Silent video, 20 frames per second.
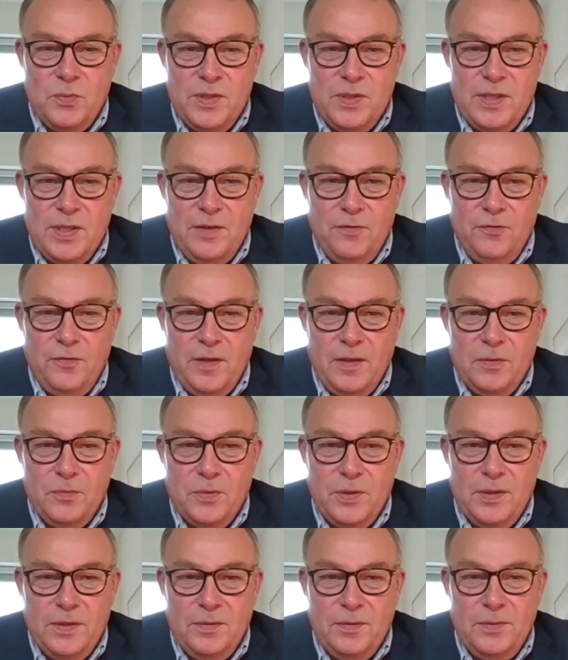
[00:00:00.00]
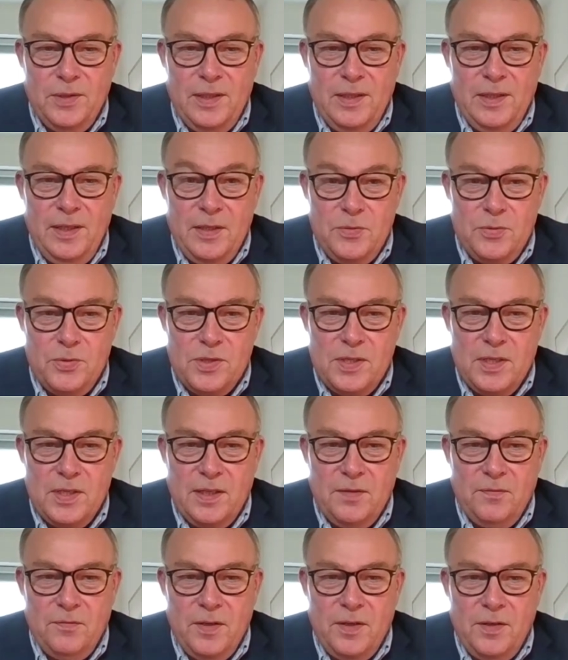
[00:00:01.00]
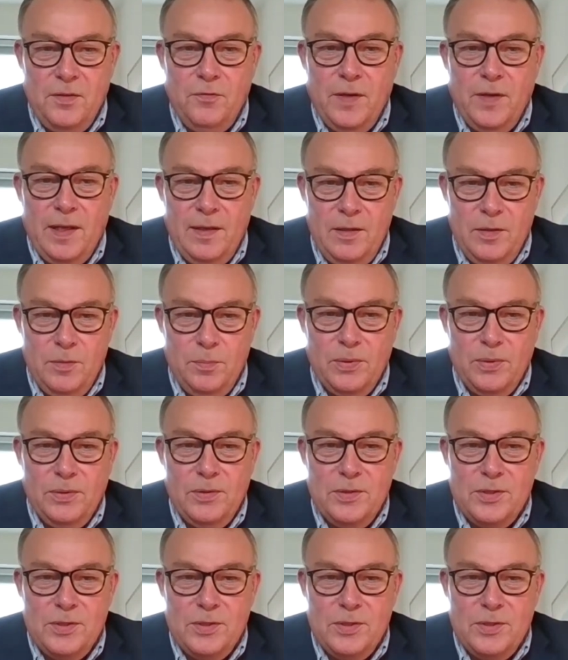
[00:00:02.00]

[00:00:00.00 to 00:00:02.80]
which I found were really interesting and very valuable.